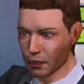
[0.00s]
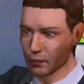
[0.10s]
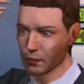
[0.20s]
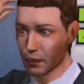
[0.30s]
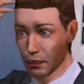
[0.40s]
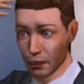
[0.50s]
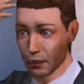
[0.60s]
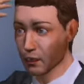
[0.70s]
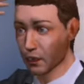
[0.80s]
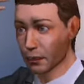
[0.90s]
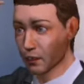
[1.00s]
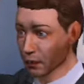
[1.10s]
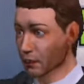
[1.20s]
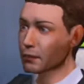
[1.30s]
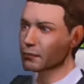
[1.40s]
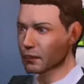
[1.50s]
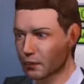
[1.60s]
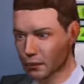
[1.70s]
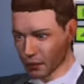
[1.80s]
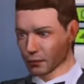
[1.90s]
Are you sure? 'Cause
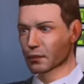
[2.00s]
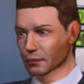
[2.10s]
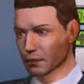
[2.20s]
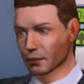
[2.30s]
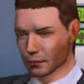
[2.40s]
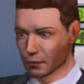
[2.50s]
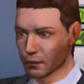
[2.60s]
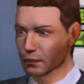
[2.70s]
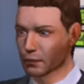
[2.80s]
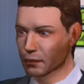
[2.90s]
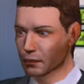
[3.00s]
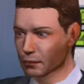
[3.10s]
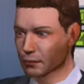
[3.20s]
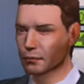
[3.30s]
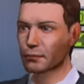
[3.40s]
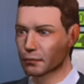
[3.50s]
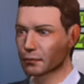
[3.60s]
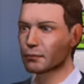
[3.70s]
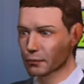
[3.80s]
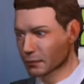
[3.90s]
you kind of sound sarcastic with
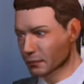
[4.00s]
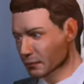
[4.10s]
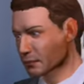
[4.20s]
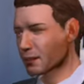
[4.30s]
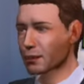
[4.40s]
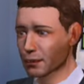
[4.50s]
that answer.